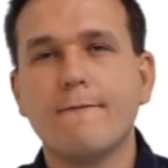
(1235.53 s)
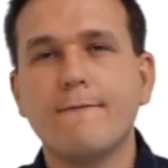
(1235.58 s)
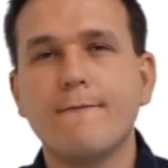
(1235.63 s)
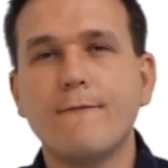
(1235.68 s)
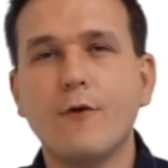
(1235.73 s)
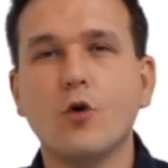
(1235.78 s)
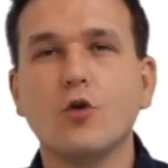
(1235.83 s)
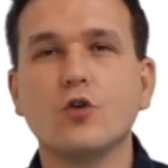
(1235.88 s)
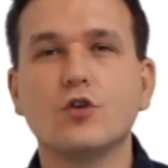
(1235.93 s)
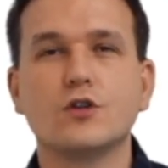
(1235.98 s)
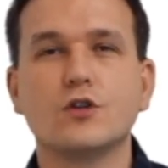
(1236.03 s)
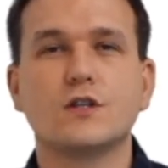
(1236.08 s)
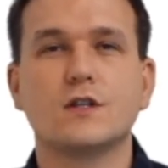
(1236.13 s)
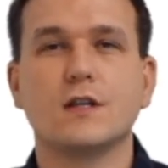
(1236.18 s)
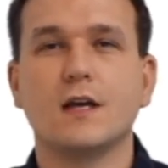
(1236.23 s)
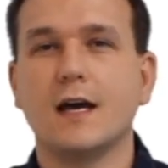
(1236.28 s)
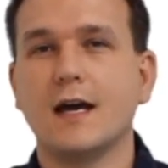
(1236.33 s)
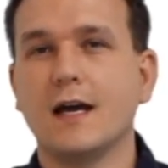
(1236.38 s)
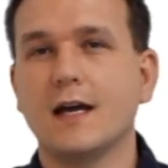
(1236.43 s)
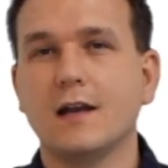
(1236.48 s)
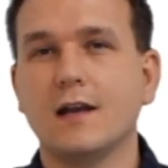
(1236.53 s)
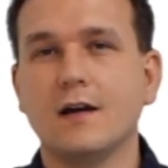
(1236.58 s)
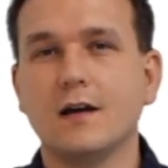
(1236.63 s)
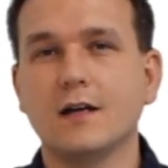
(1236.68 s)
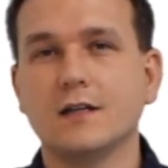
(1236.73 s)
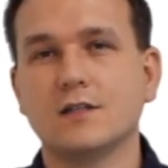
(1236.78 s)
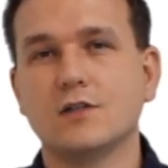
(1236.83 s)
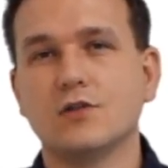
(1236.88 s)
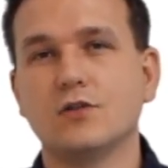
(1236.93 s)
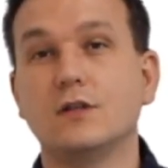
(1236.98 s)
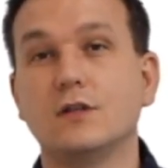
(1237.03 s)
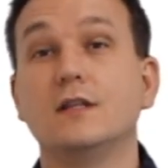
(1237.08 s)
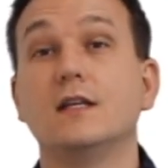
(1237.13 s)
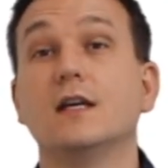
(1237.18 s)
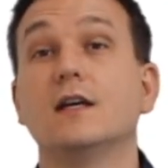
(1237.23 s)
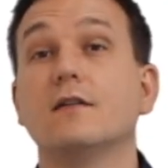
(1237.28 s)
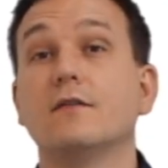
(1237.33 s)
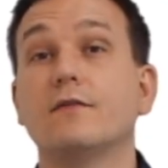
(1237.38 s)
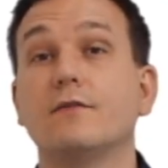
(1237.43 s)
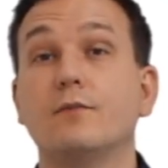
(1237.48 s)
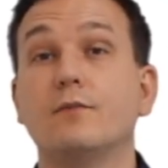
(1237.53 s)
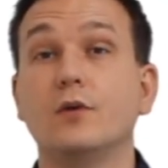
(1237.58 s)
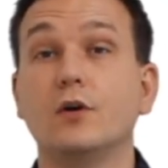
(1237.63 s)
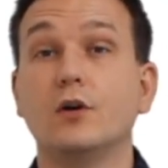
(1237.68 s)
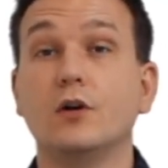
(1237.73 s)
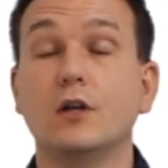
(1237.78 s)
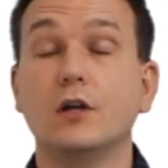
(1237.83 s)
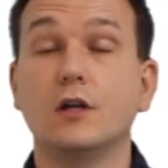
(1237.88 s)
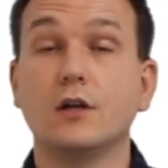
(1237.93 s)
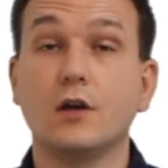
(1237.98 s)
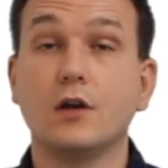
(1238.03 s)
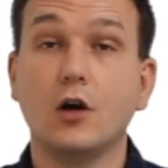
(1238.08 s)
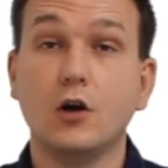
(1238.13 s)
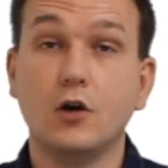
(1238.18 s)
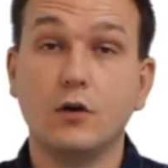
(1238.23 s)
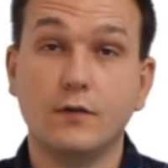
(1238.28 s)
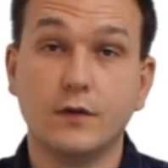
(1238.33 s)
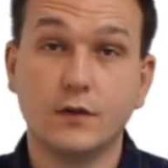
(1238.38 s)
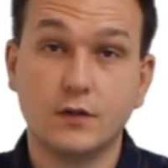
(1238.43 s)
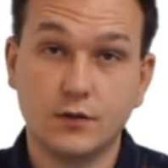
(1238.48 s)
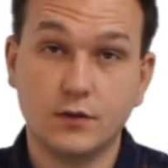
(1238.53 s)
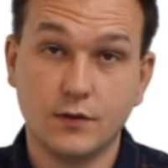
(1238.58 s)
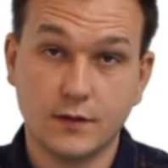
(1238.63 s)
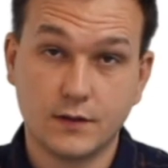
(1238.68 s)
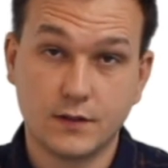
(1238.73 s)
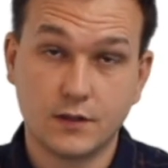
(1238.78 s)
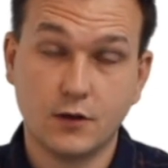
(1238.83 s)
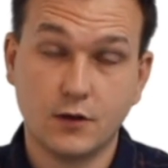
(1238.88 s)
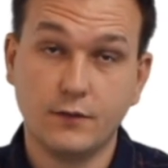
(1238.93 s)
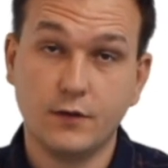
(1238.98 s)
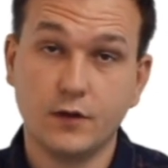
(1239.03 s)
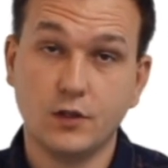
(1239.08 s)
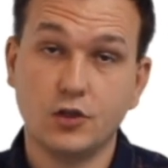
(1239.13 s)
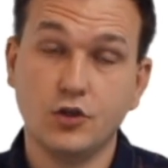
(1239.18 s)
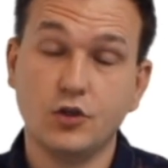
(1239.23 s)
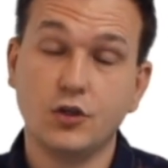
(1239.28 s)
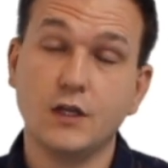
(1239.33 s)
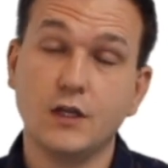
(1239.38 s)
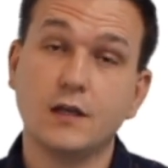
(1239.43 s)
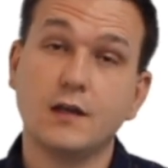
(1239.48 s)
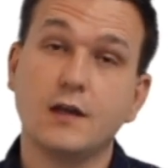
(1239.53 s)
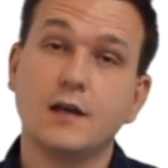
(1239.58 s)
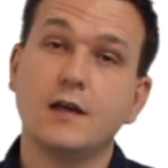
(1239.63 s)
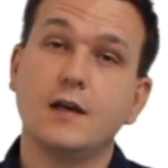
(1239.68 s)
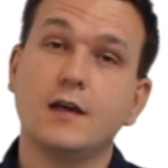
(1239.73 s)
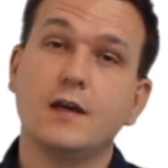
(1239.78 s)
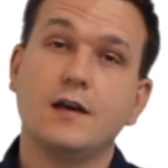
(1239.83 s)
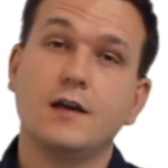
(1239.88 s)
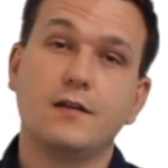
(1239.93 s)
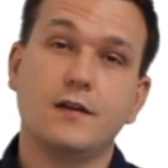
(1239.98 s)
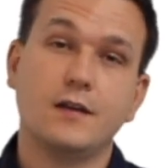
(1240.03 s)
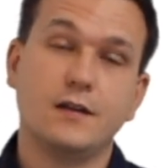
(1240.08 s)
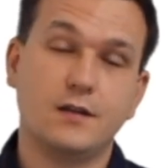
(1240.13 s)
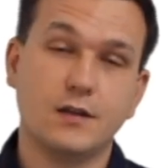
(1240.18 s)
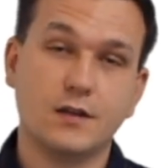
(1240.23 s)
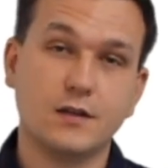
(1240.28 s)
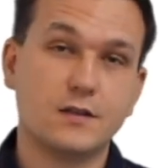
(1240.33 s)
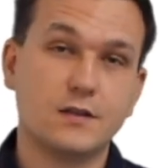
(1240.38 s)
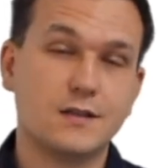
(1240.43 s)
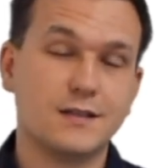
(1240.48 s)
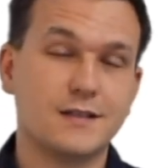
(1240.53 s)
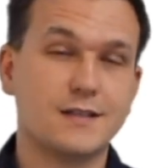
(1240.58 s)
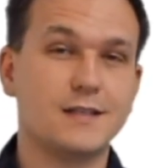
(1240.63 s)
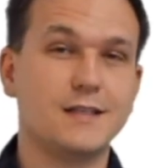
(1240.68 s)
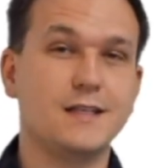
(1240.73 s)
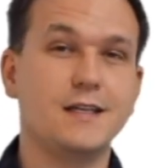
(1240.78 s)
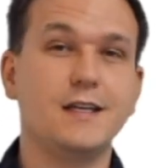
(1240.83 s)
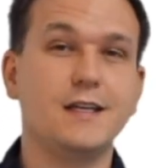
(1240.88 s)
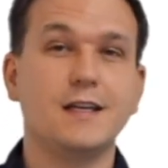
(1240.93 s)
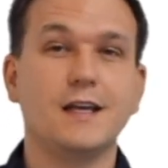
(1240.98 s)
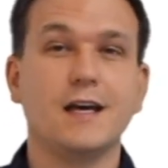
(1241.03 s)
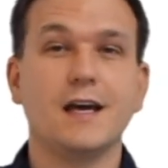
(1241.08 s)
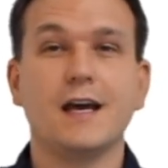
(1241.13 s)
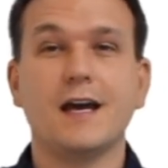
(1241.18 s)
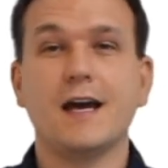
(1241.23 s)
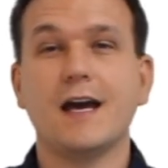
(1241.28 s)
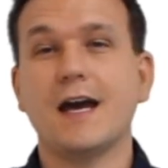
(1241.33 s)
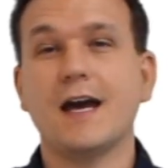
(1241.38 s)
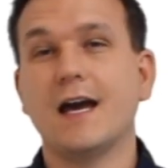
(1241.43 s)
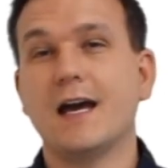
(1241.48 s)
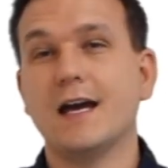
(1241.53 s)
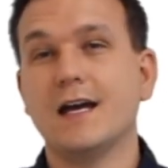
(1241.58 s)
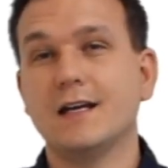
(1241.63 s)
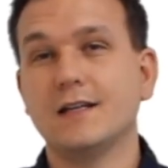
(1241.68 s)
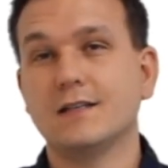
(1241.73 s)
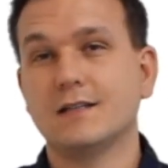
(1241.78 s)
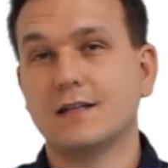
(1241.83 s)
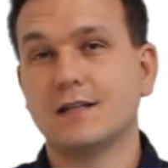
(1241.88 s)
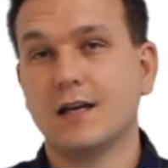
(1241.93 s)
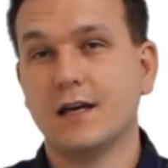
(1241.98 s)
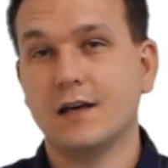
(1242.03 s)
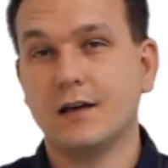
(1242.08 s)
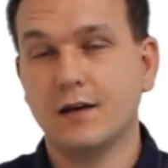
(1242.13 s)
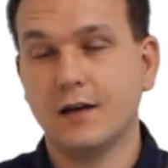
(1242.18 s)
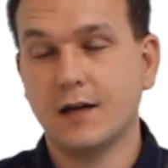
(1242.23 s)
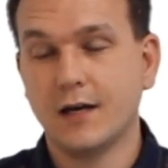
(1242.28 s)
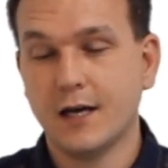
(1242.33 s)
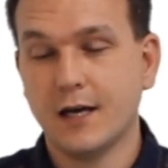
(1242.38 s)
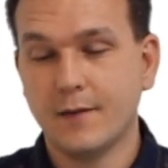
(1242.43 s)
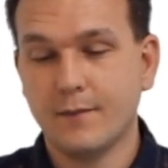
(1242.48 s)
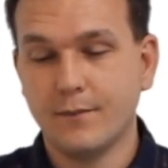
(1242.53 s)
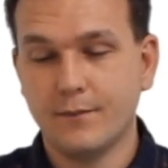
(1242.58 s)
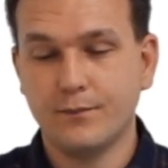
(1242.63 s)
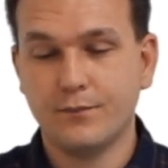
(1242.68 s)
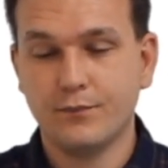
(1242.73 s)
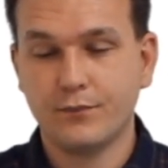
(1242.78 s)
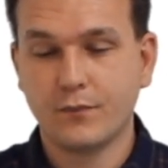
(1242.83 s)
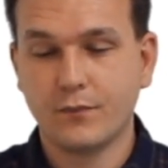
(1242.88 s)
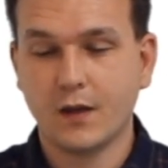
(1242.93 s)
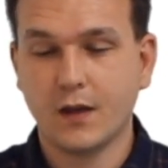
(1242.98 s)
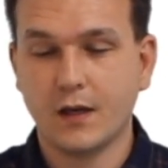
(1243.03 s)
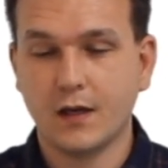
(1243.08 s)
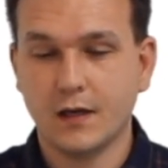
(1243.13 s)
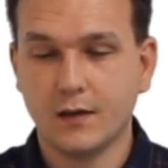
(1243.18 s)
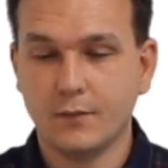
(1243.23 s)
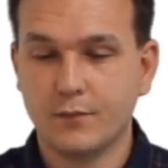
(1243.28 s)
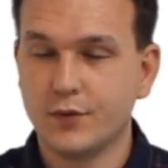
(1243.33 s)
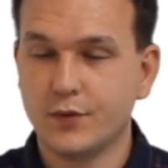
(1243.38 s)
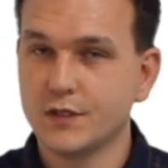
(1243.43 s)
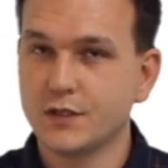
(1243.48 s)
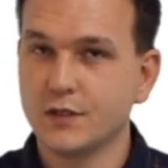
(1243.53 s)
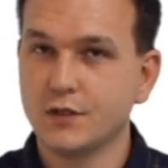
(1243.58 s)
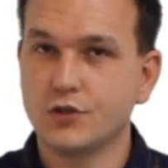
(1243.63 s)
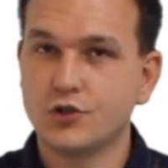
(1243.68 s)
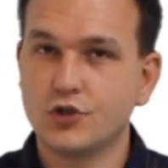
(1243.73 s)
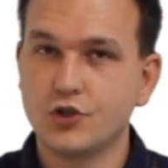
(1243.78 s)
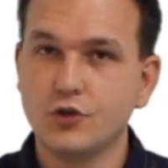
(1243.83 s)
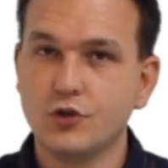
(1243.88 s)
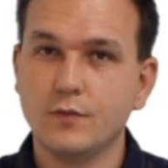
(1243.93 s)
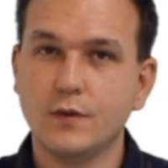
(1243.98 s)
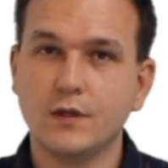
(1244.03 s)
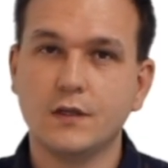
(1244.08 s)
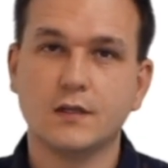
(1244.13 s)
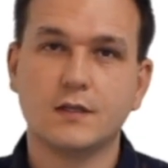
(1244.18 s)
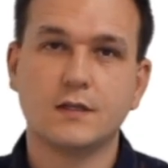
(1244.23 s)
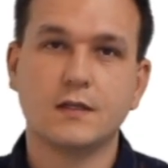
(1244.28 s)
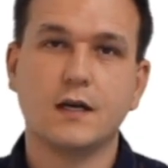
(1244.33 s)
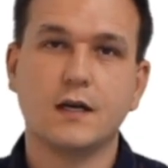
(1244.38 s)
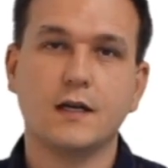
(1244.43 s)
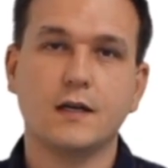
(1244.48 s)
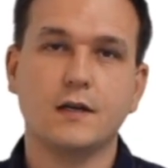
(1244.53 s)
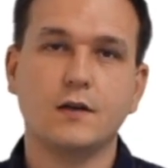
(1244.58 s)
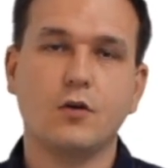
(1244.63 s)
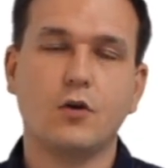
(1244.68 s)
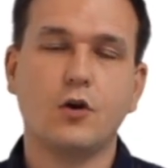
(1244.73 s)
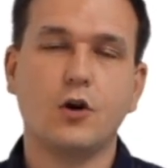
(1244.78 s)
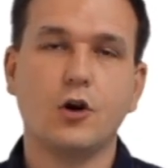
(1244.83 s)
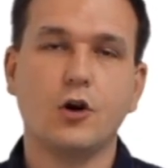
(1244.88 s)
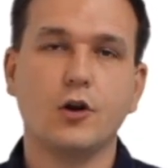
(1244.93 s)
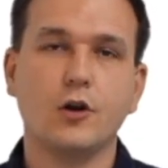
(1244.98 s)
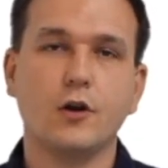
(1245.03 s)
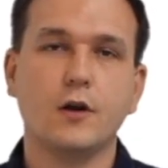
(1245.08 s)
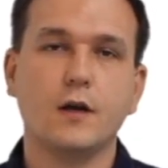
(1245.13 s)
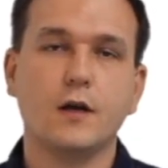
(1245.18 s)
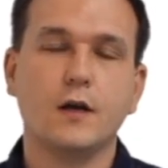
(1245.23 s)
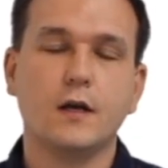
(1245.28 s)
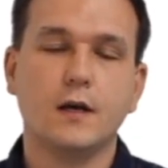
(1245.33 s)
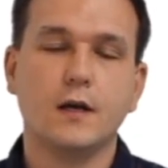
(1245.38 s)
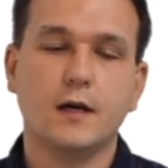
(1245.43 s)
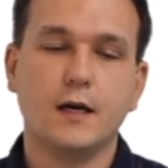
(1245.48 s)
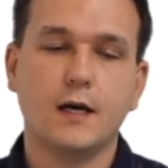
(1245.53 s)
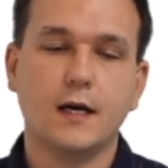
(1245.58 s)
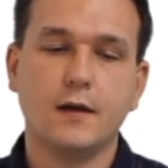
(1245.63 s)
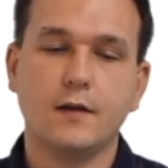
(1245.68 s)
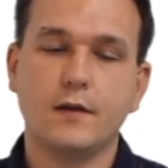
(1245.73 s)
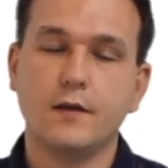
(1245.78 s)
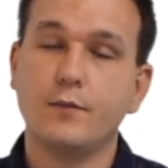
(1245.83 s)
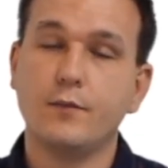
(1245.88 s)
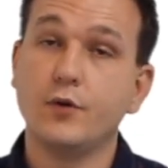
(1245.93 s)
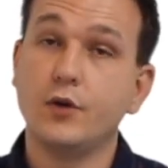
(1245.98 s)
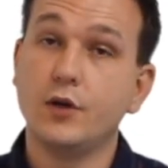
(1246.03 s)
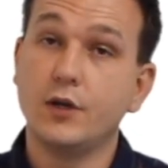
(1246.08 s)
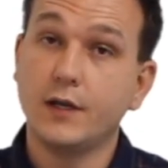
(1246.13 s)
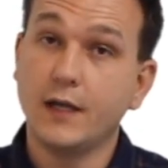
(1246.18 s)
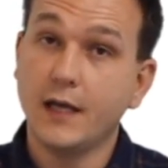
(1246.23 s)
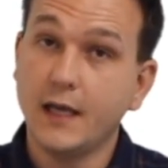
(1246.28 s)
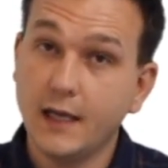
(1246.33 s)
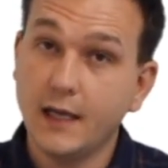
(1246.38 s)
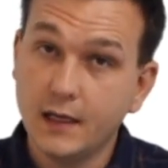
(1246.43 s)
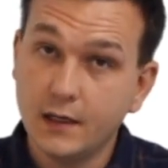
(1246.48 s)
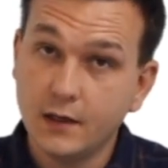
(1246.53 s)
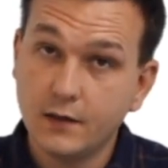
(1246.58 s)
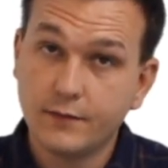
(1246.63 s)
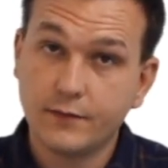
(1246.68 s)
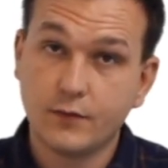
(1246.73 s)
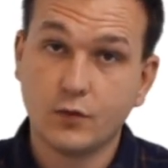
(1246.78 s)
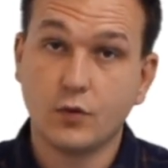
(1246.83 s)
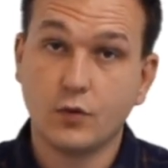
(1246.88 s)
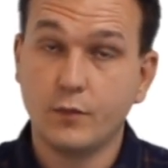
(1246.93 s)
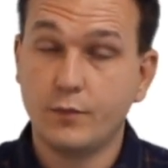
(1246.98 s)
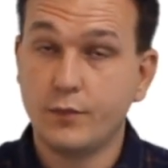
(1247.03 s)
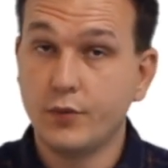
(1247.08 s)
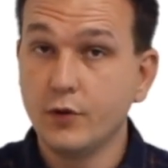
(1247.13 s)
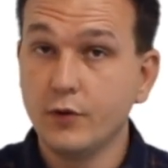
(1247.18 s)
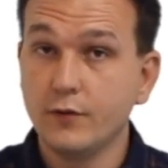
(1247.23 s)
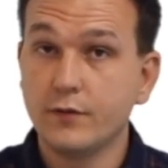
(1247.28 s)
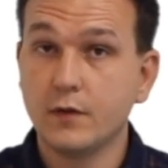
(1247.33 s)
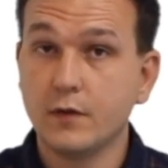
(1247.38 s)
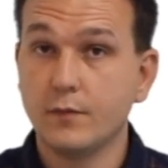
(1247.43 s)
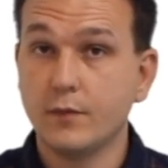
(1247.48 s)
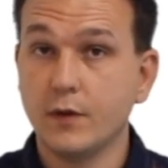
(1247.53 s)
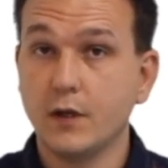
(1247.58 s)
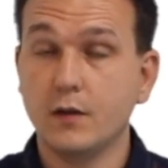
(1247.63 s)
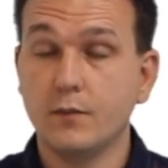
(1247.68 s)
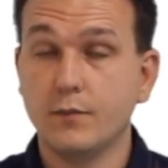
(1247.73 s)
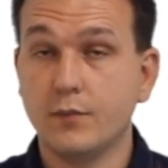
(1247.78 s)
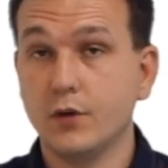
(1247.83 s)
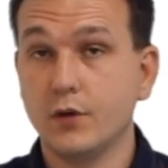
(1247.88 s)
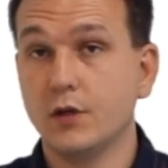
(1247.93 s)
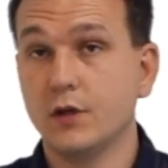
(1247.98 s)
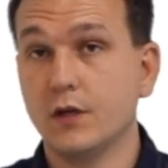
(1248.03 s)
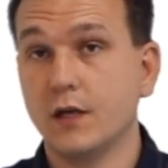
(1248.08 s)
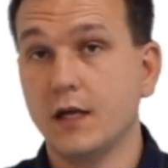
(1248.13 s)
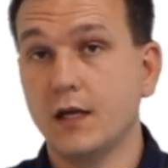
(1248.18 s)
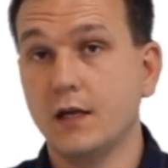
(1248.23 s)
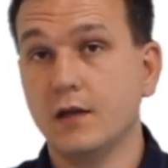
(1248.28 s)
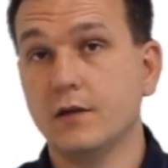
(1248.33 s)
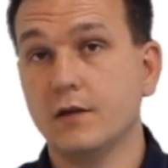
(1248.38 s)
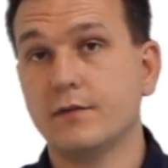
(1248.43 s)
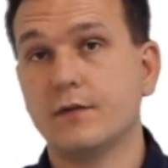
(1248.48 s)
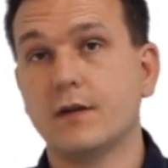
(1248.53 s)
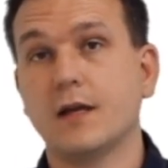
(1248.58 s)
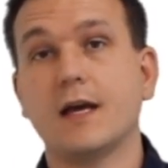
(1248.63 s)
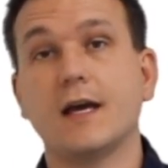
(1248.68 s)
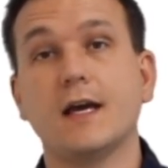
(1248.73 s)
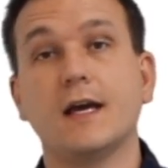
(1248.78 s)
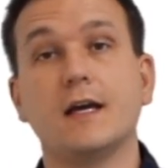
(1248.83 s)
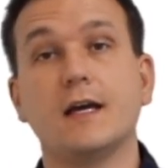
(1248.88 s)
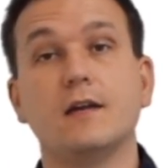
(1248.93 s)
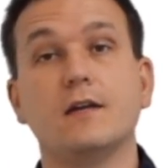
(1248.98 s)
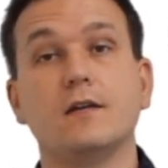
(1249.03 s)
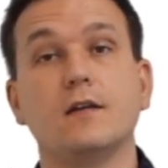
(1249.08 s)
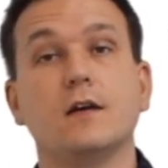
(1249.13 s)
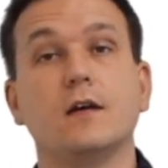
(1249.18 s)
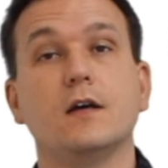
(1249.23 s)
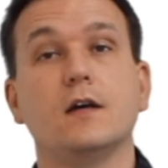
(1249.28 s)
force the Allies to give Berlin over to the Soviet Union. They didn't succeed, as um, uh, President Truman decided on uh, the Berlin Airlift, or approved the Berlin Airlift, and